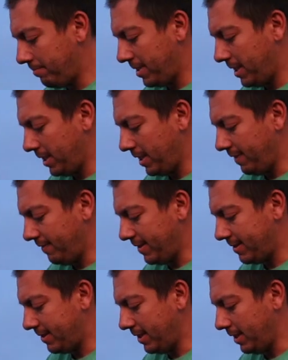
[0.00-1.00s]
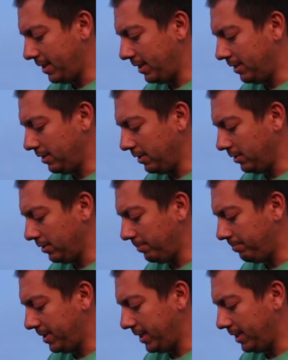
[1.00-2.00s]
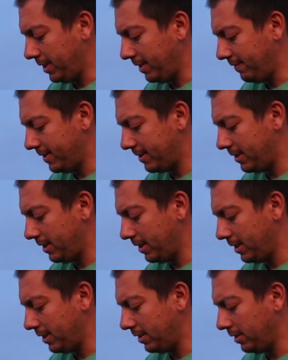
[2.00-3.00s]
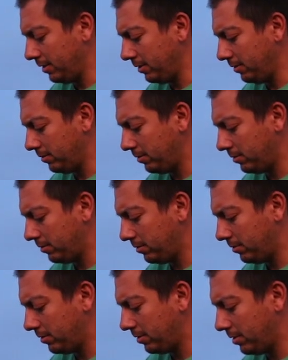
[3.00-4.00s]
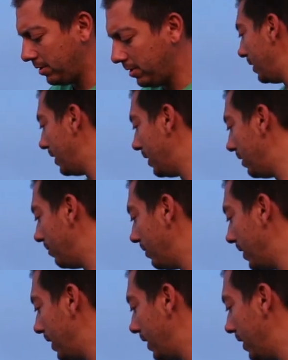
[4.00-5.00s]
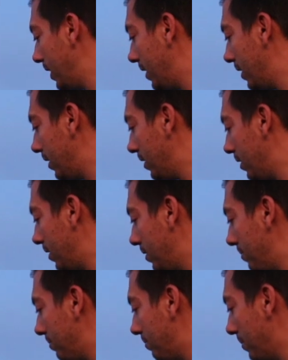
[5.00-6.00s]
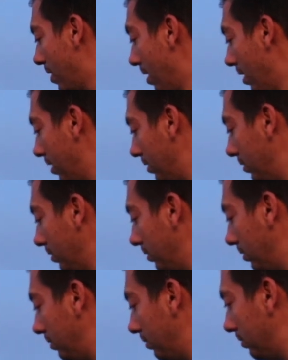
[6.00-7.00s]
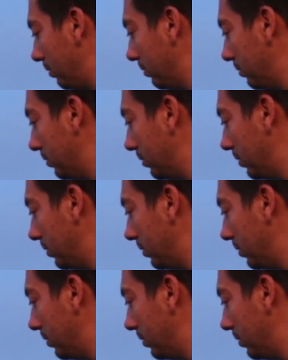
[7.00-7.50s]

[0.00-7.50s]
P V C glue, P V C glue. Down around. Ooh.